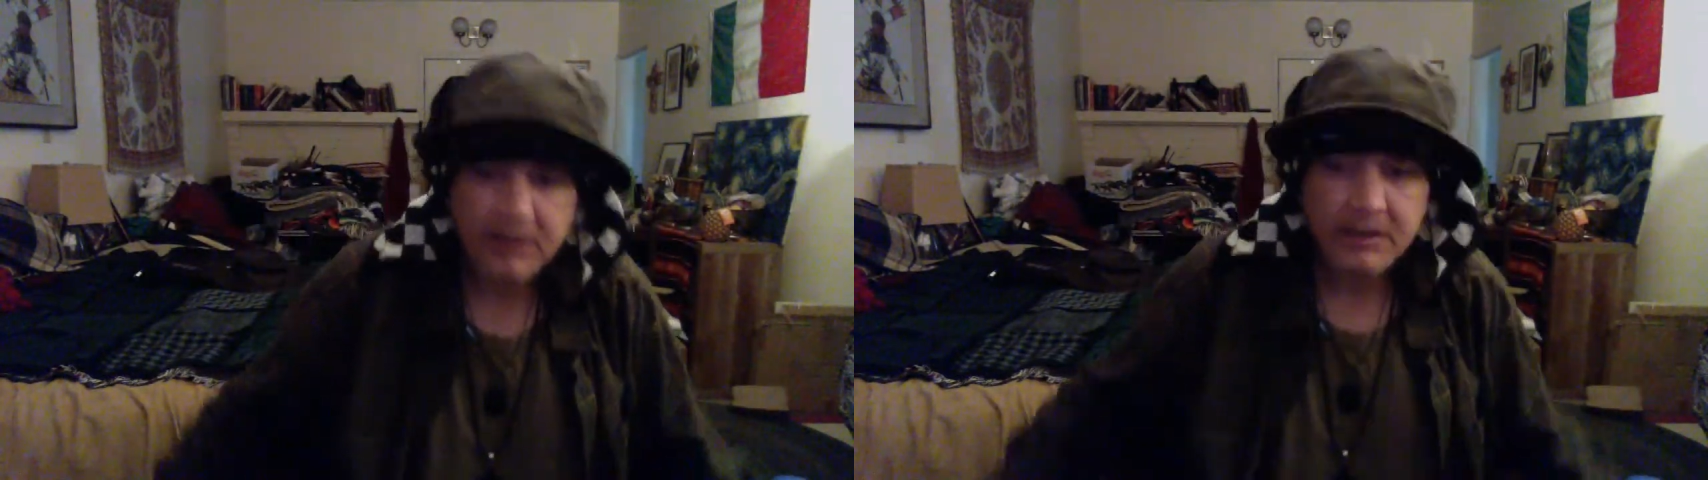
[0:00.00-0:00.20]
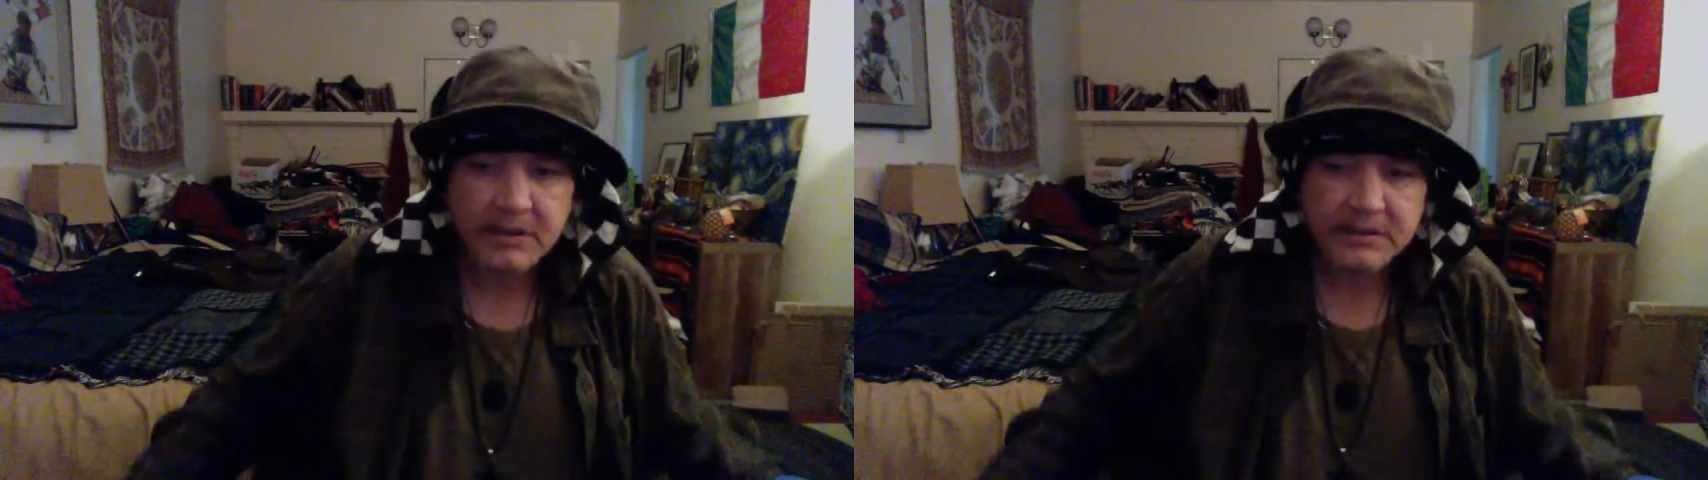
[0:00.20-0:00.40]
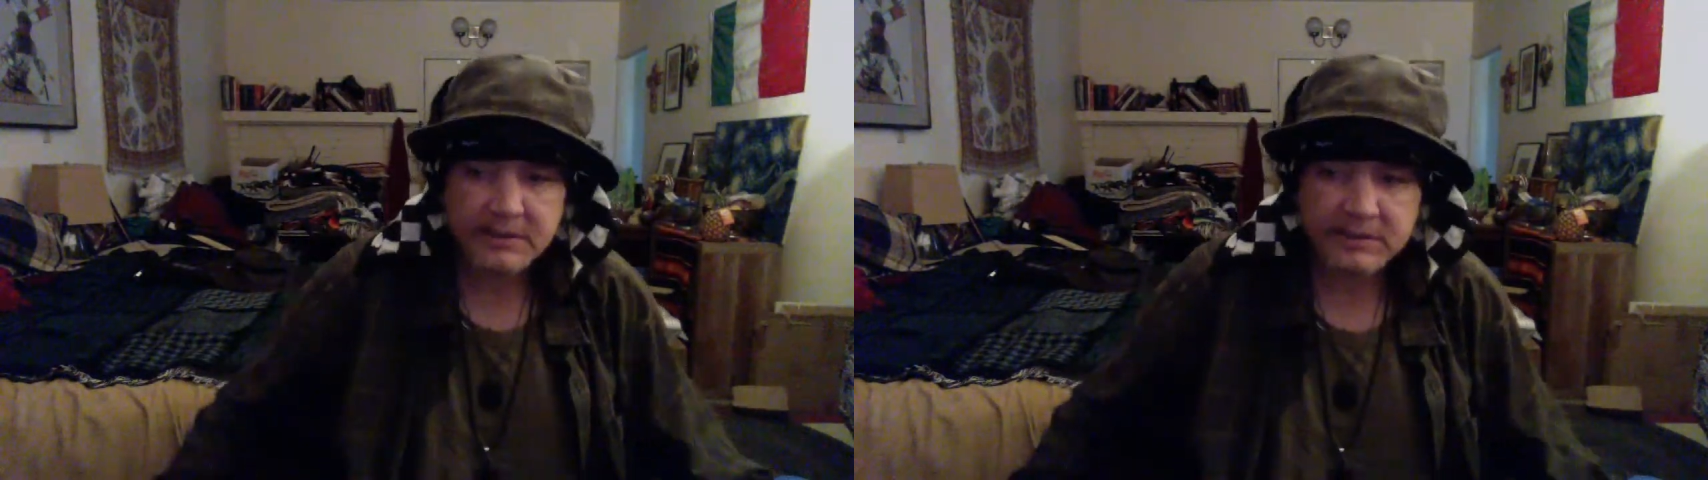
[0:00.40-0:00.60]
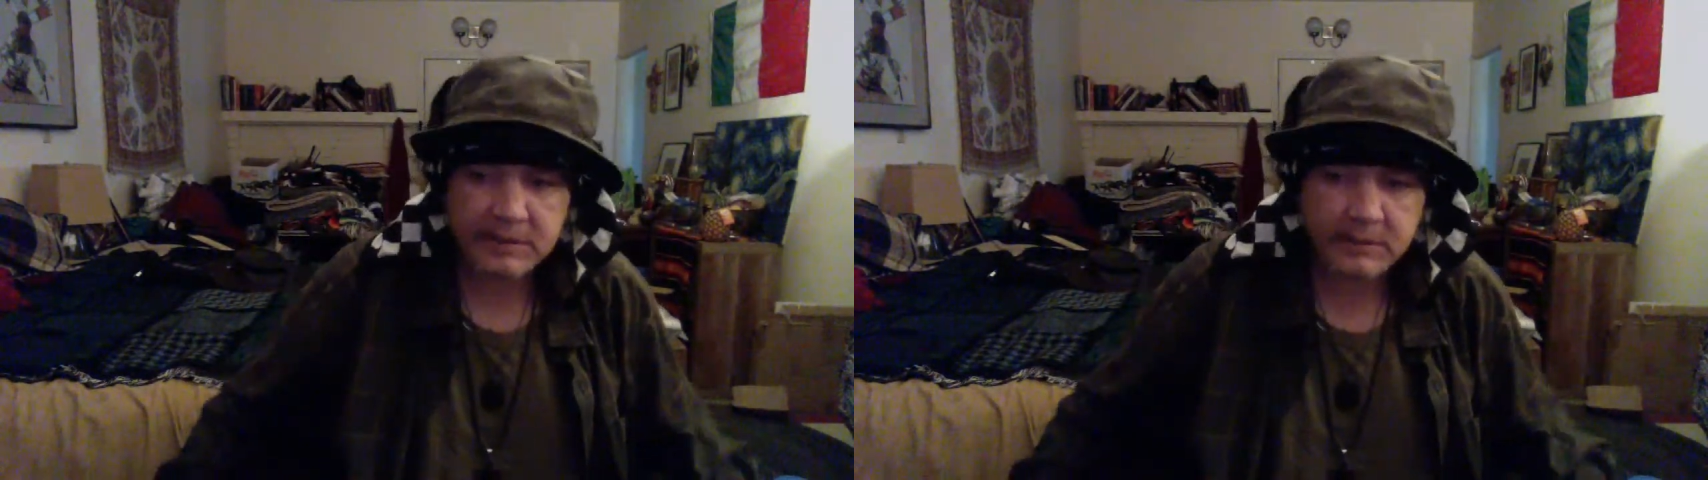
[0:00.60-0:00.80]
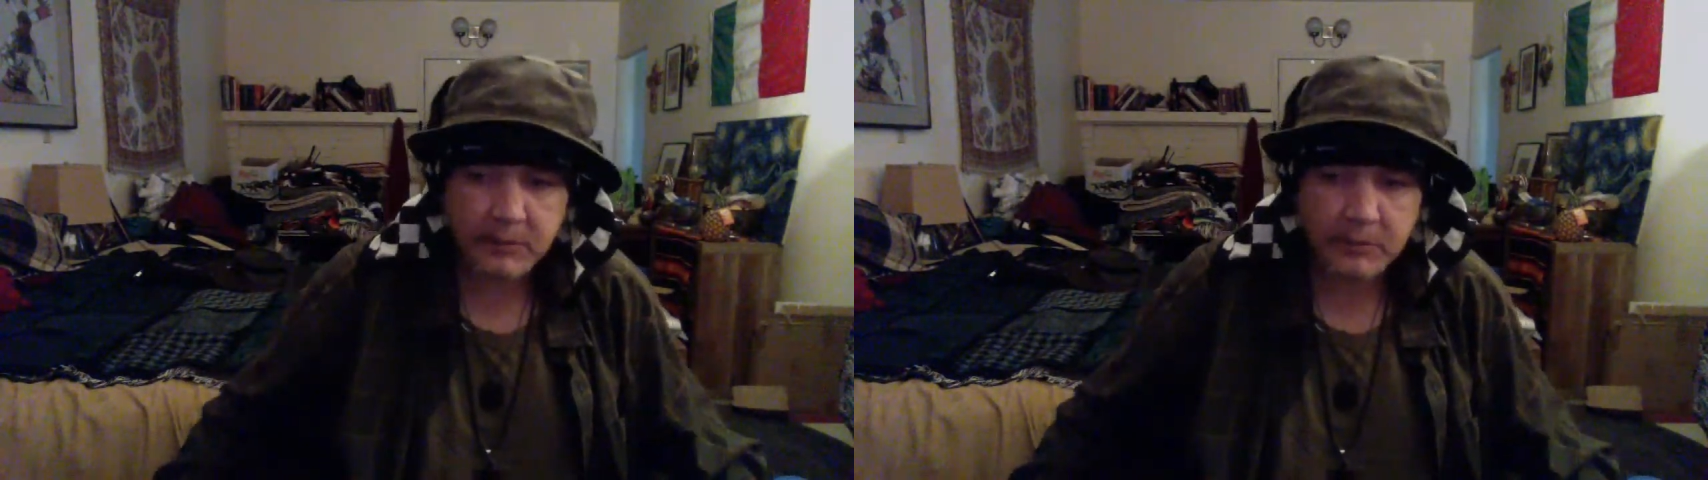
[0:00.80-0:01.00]
because that's
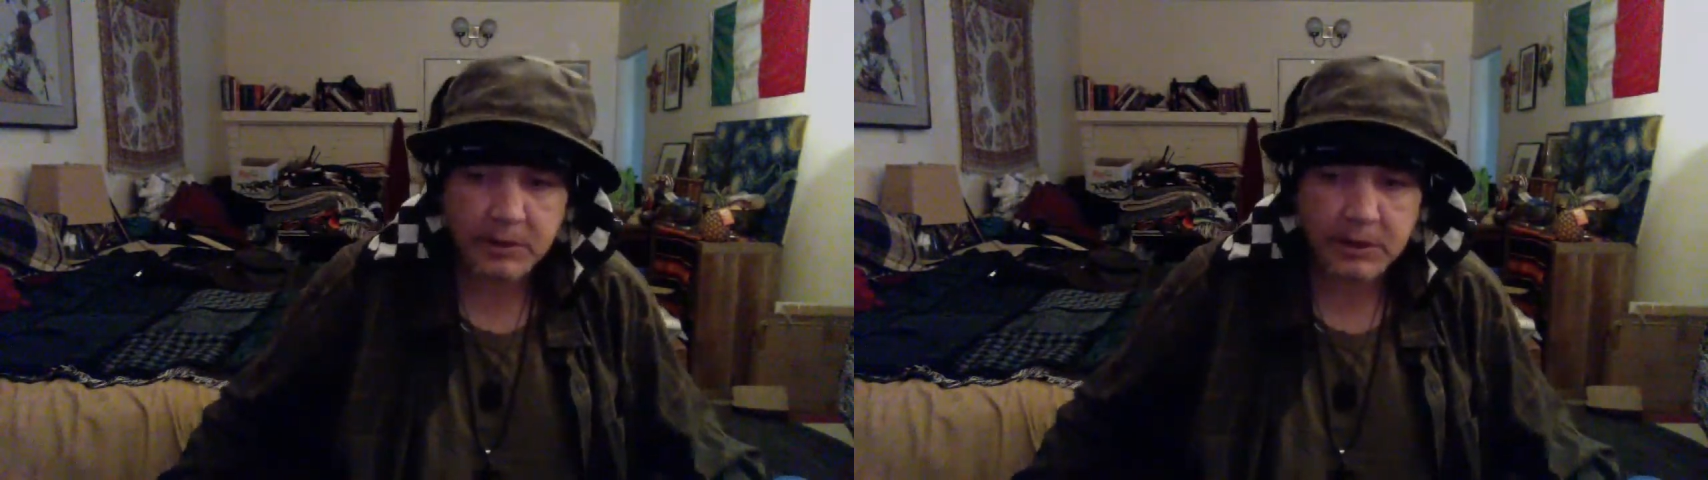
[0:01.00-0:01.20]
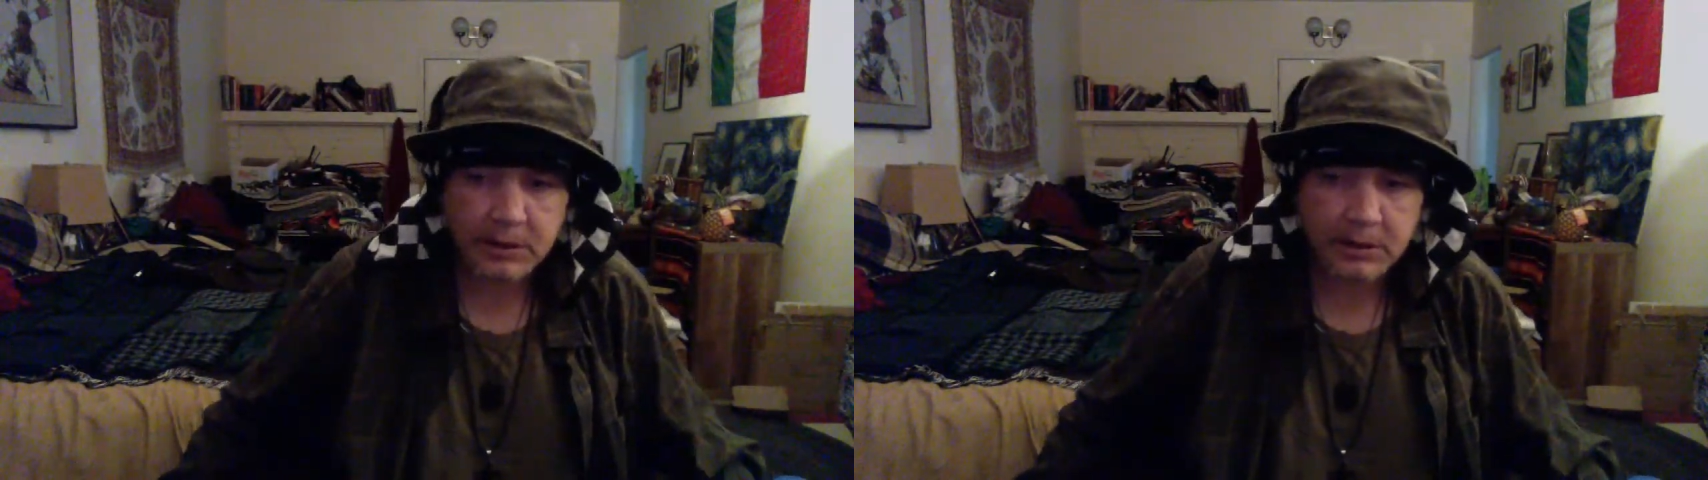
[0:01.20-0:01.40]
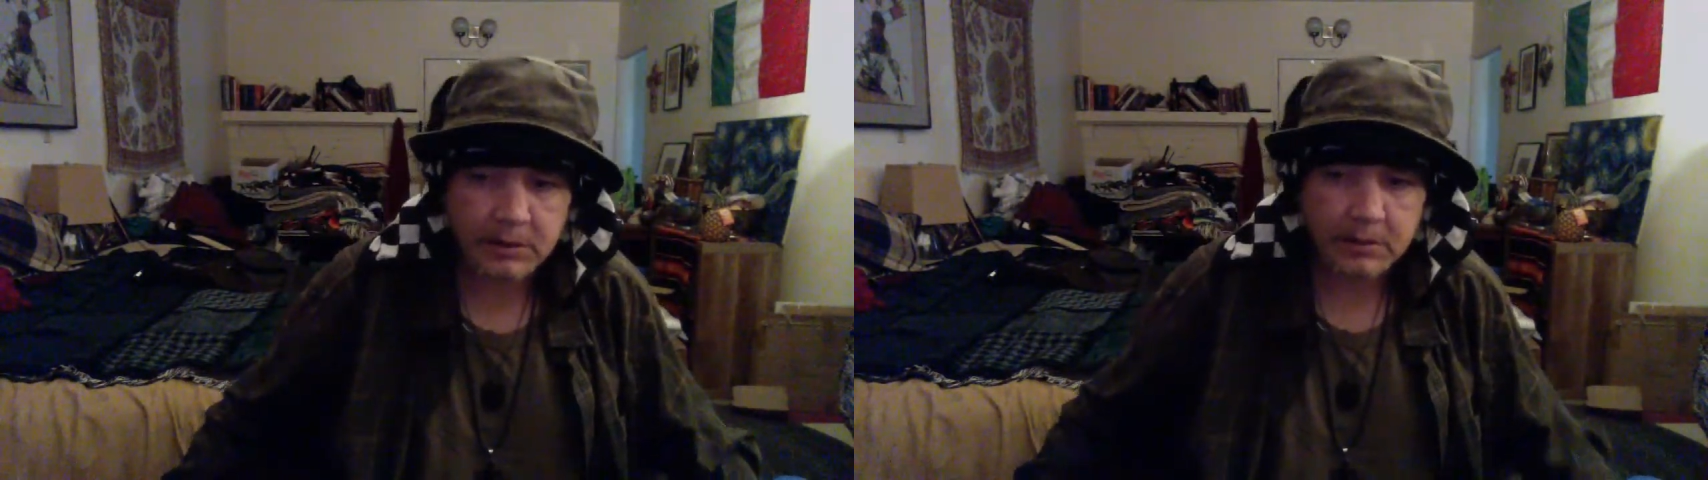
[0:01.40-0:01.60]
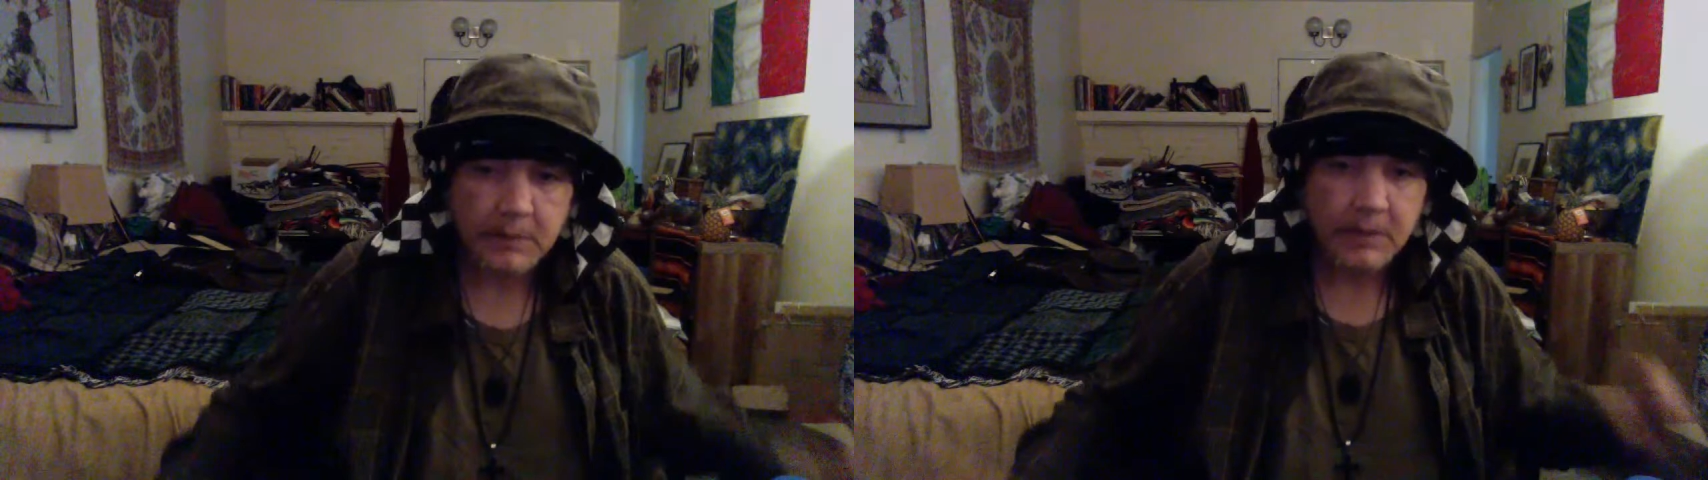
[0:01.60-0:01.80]
something I'm working on.